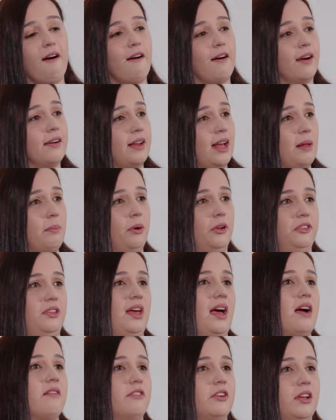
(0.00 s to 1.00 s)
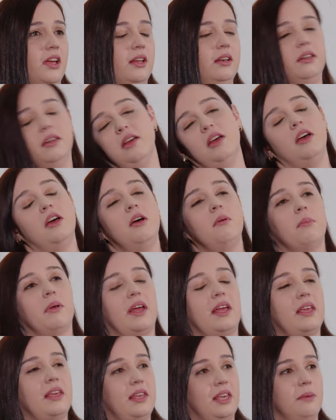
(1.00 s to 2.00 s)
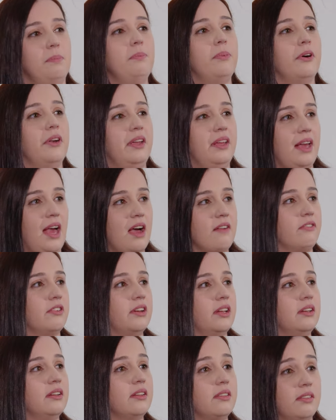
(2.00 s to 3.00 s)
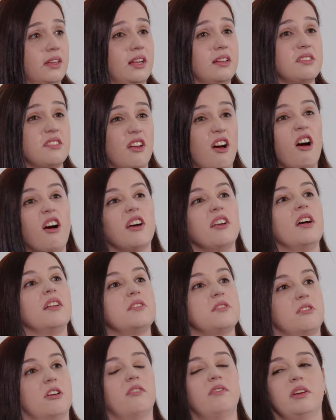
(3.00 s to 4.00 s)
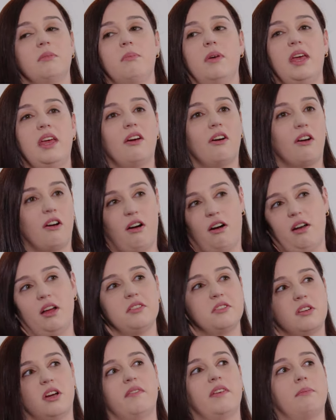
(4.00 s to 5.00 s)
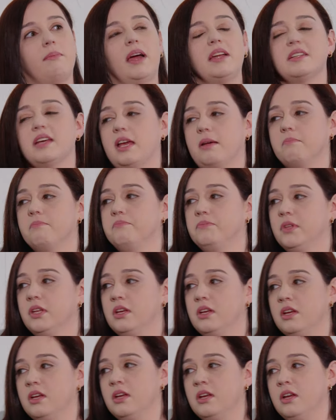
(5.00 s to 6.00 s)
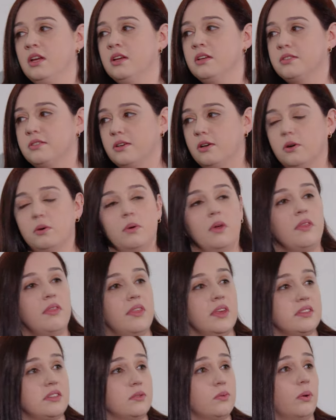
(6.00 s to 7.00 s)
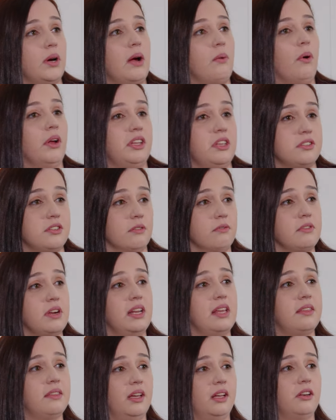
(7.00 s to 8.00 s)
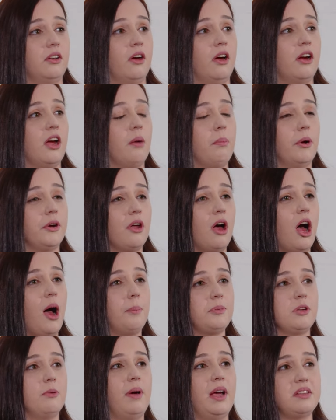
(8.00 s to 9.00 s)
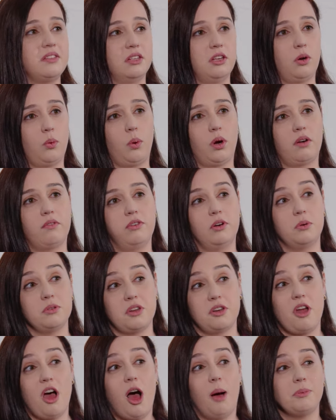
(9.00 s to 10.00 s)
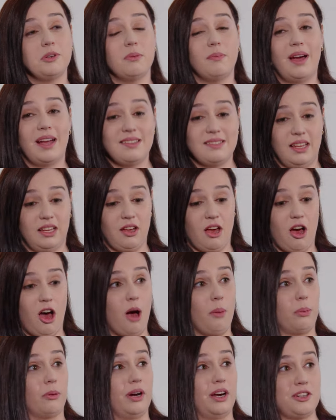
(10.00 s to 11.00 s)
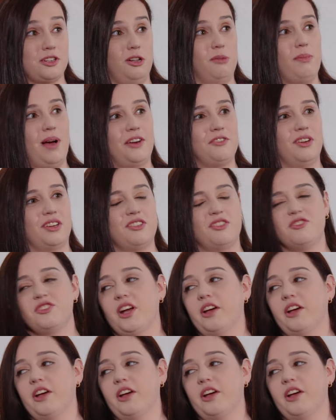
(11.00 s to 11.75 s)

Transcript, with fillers: hard, I put the effort in, but I hate putting effort into things that are not serving me or are not serving my team. So this is where I want you to really think now about optimizing your workflows and optimizing operational metrics in